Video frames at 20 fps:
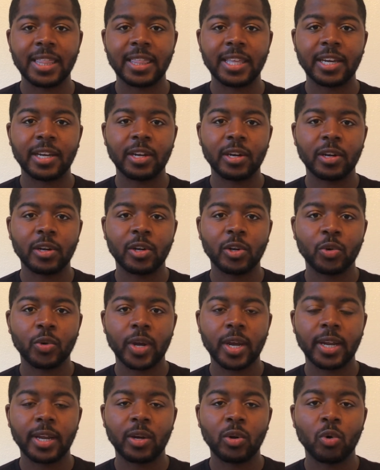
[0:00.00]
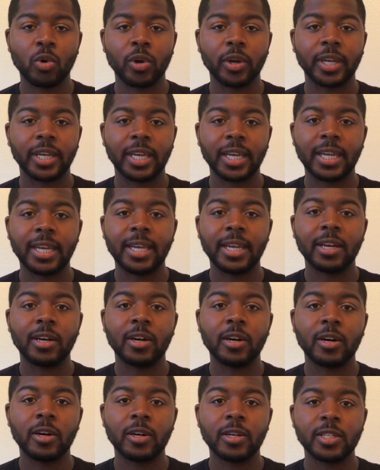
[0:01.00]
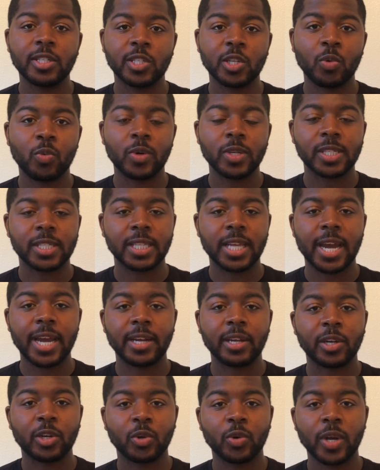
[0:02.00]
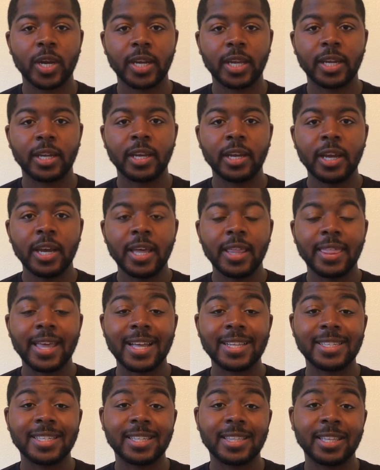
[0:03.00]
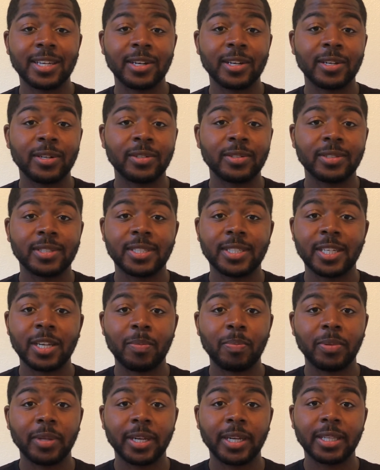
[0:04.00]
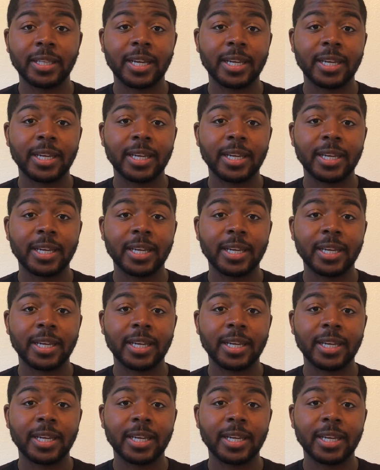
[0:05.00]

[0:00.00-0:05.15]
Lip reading: their credit or getting on someone's line of credit that's their sibling,